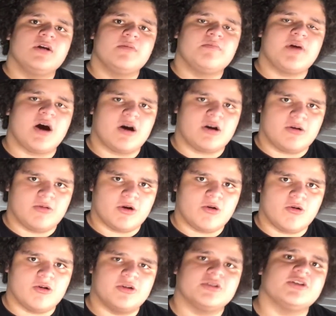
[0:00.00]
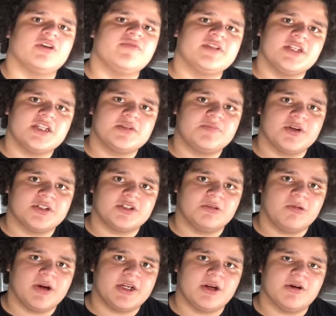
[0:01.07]
Powder Recorder. So if you see this picture
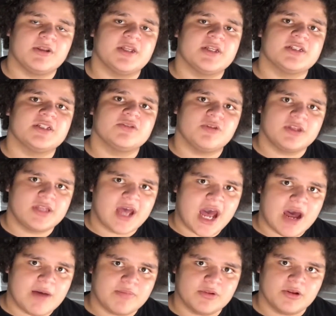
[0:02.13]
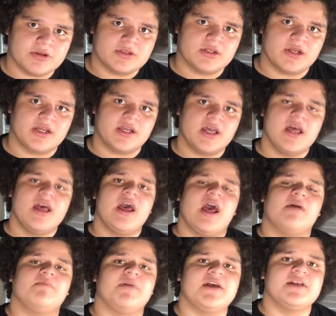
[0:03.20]
right here, this is what the app looks like.
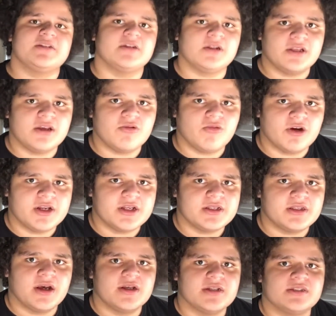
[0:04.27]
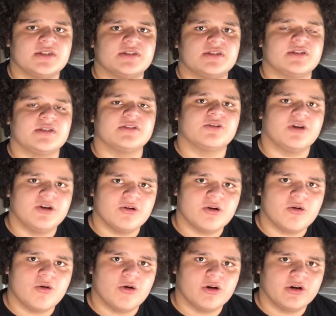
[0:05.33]
And basically what it does is a screen
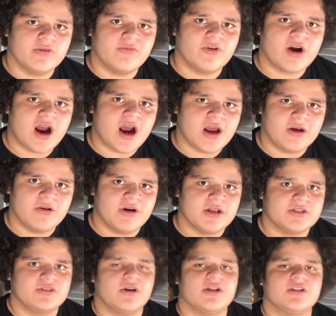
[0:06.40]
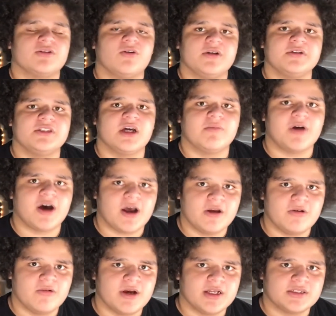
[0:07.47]
recorder for iOS. So it's only top
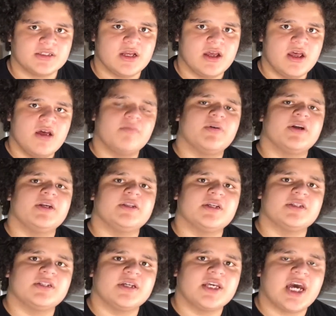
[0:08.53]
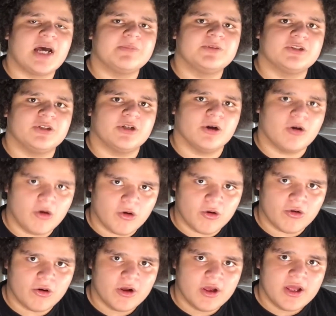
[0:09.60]
iOS, but it doesn't capture your
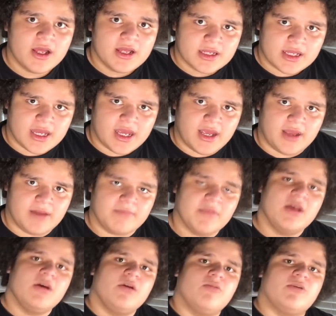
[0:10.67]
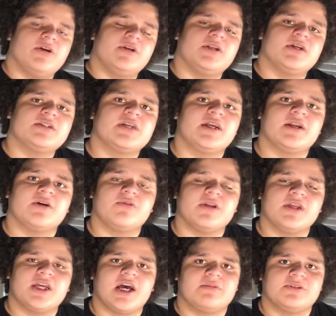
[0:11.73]
whole game. What it does is that it only
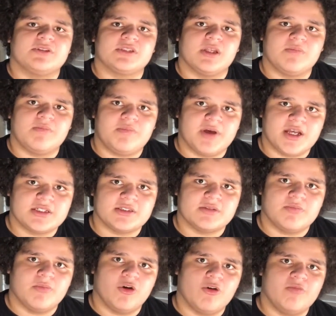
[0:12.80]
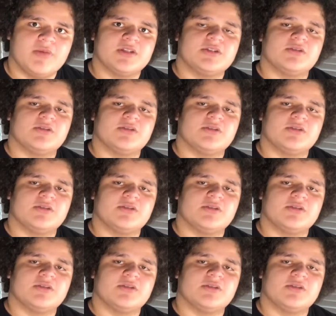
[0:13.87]
captures the best moments.